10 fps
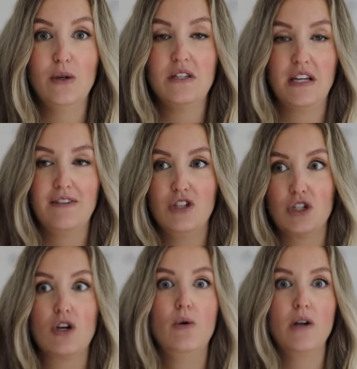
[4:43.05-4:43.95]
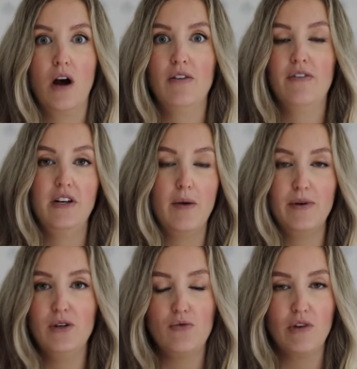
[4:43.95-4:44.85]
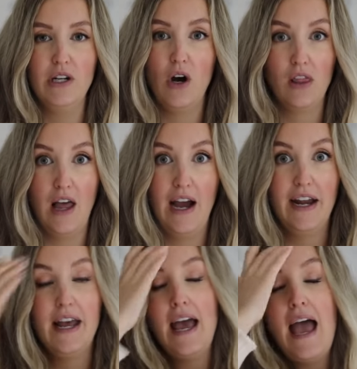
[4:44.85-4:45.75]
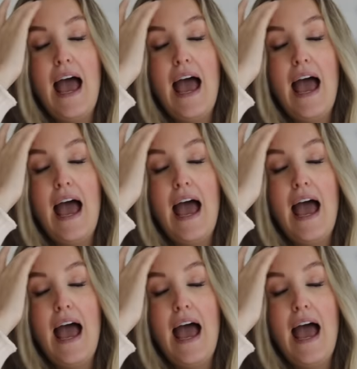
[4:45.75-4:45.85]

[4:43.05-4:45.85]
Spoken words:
instead of just going off of a number you read online.